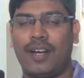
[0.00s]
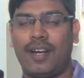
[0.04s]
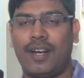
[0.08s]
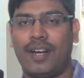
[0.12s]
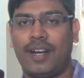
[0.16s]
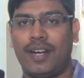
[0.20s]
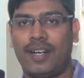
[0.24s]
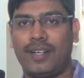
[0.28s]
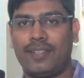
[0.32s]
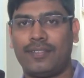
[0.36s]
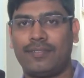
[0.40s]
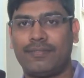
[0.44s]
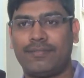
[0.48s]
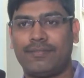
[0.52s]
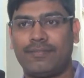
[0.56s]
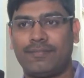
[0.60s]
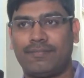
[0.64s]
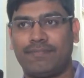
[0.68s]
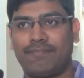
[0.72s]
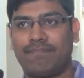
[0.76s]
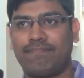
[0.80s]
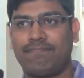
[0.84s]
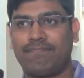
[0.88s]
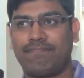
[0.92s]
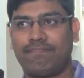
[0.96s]
You
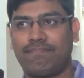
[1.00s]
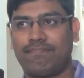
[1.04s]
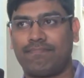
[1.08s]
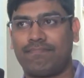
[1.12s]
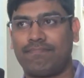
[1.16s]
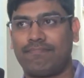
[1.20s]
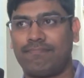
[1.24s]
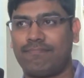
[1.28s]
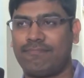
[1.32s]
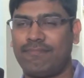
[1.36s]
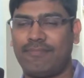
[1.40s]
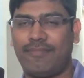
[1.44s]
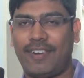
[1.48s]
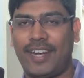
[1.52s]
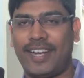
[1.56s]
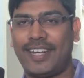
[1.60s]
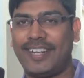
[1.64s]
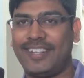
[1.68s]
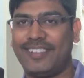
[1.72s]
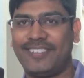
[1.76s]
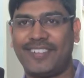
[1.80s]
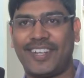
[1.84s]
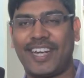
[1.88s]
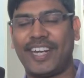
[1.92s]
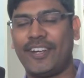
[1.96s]

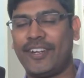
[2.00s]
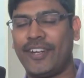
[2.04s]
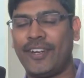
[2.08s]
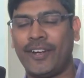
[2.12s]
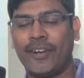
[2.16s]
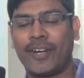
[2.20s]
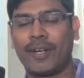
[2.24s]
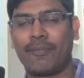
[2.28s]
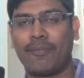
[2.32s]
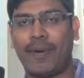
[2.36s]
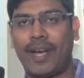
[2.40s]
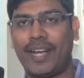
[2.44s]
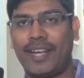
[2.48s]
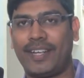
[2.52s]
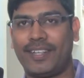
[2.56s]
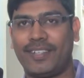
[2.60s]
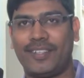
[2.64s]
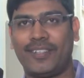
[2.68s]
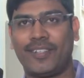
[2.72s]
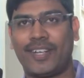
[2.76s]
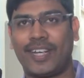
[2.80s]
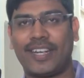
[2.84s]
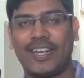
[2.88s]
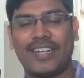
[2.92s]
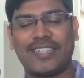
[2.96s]
can buy,
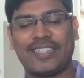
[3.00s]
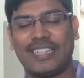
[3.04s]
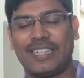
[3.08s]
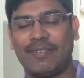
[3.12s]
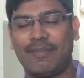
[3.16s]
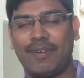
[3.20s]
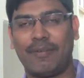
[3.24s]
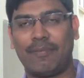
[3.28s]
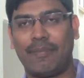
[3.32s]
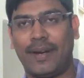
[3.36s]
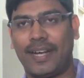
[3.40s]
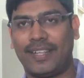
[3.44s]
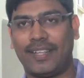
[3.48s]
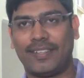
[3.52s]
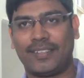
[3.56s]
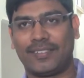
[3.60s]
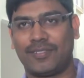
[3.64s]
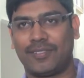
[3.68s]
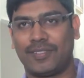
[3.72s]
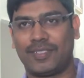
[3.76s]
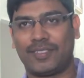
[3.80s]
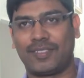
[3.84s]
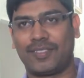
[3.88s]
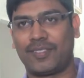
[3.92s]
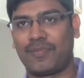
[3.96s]
you can reasonably buy
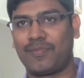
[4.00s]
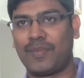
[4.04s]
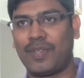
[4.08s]
this one.